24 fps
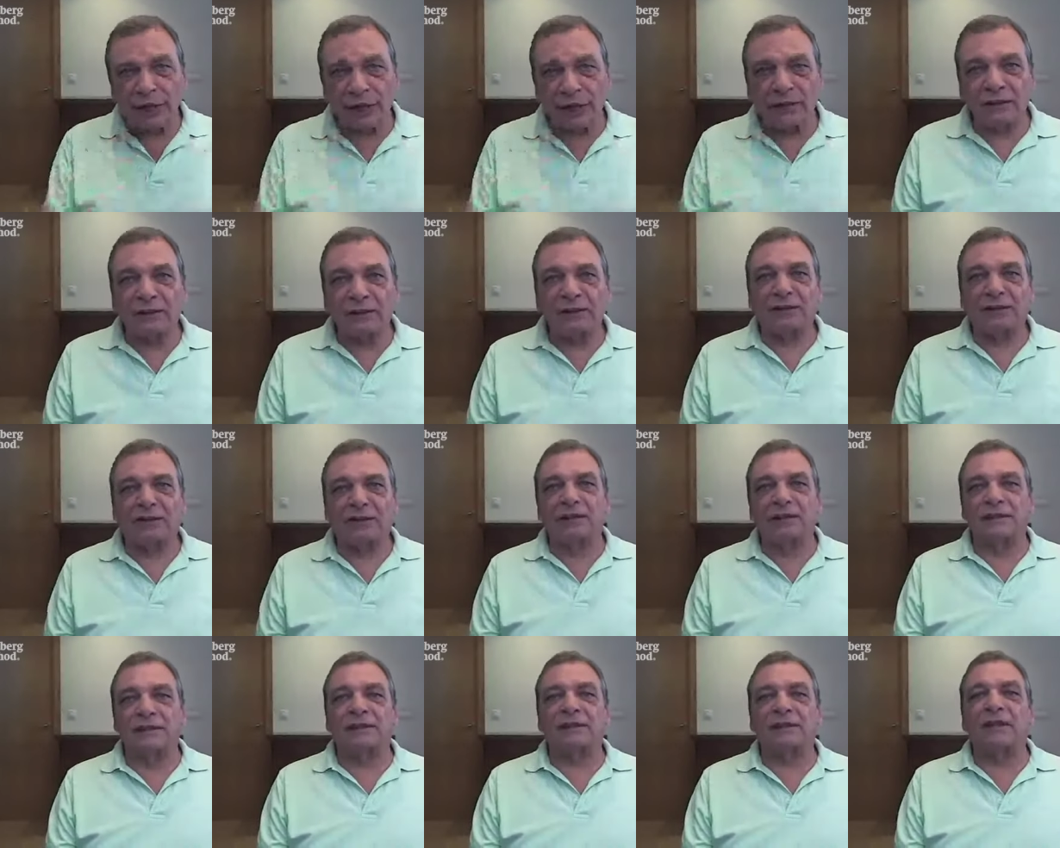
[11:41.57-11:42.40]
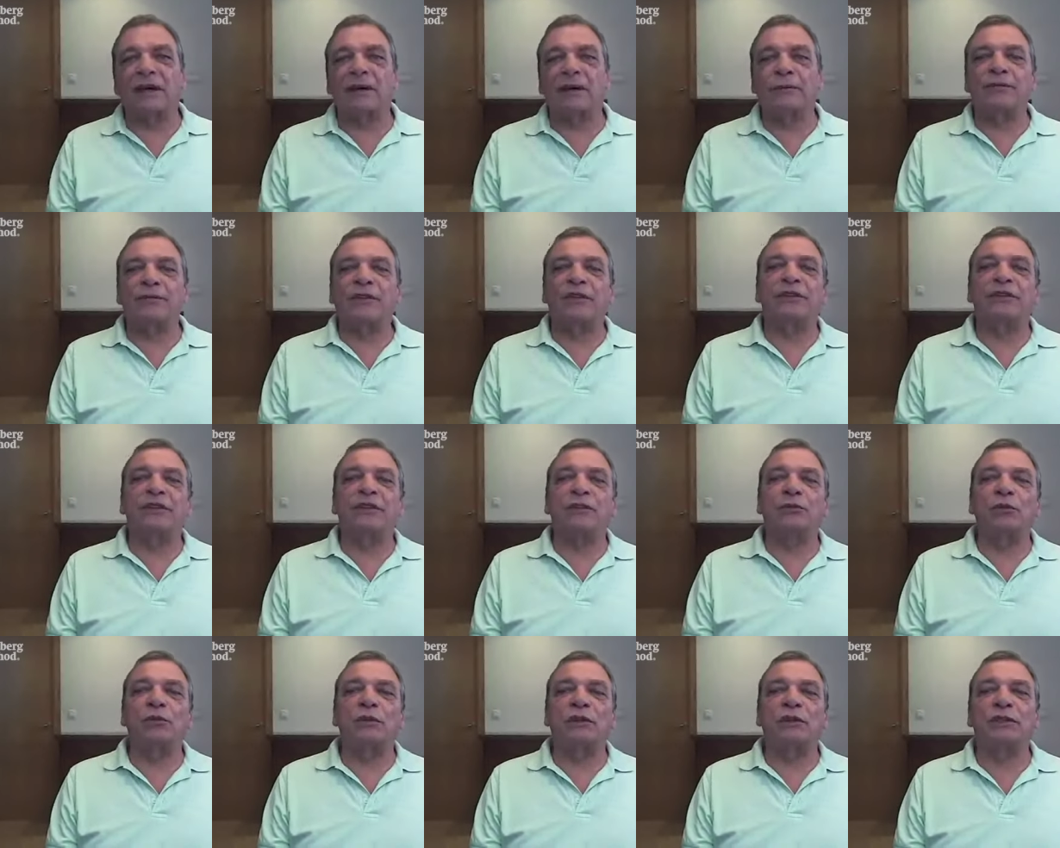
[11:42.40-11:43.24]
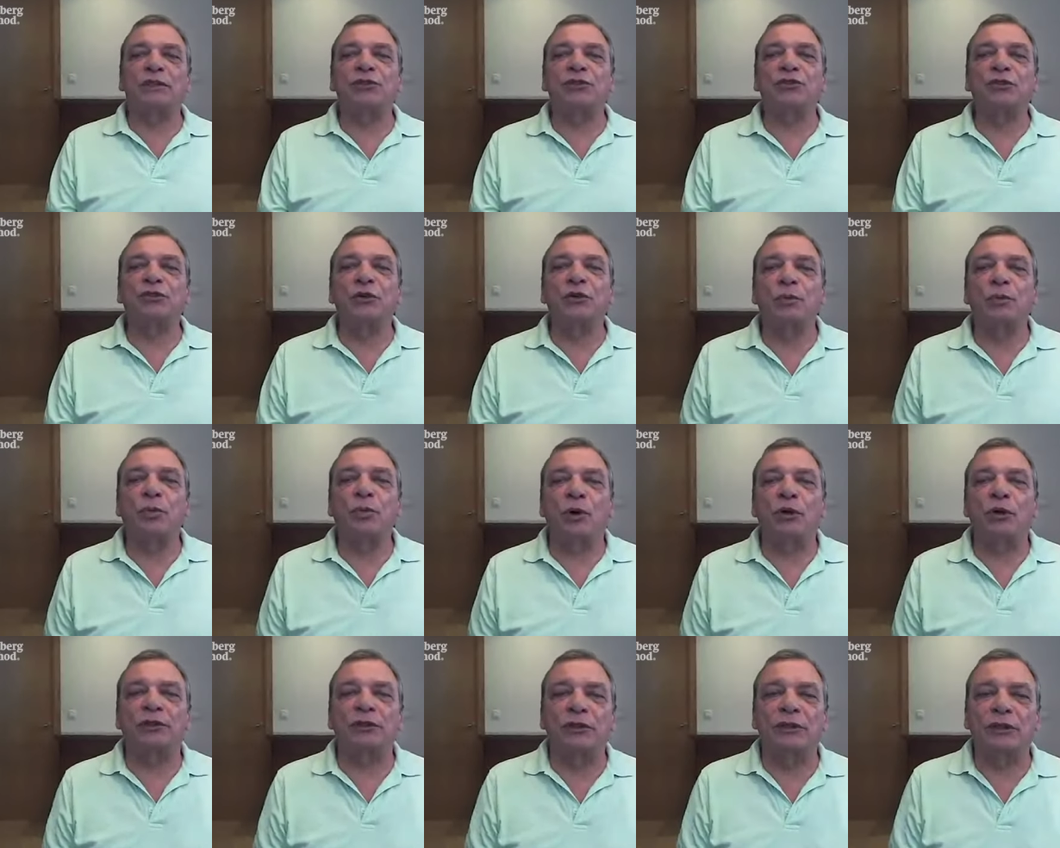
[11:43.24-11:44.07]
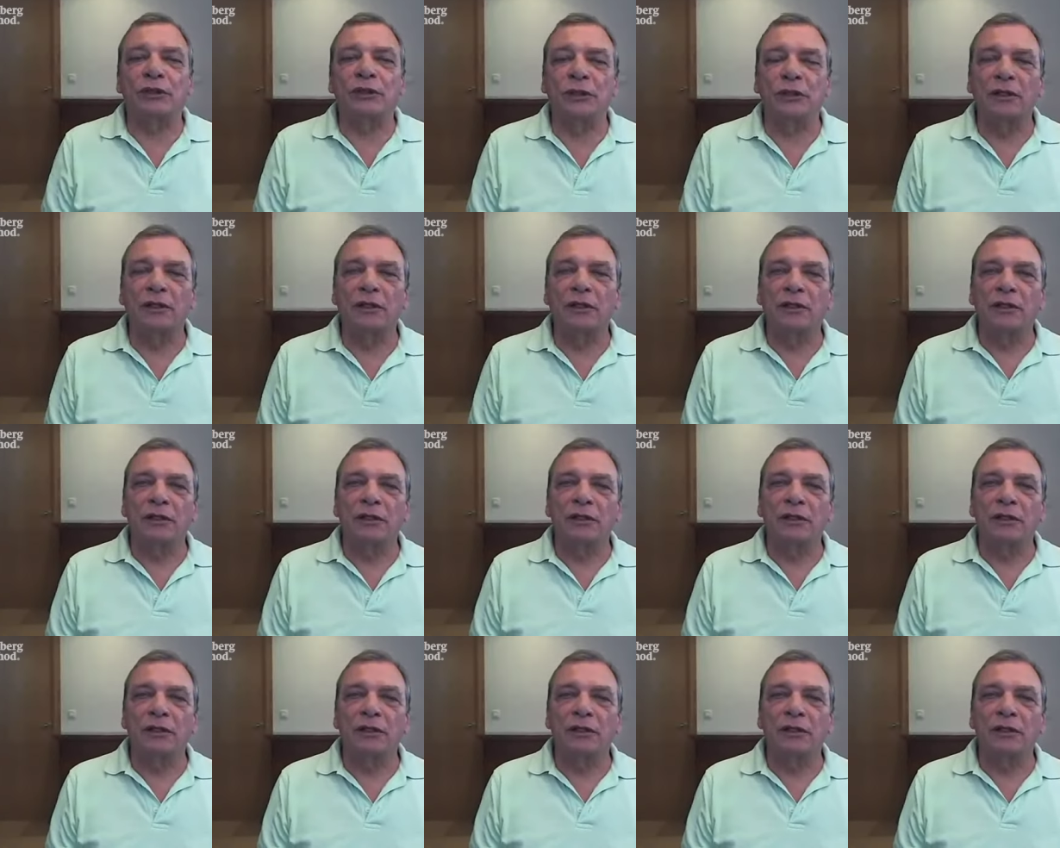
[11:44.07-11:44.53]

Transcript: Let's this time that it will reach your body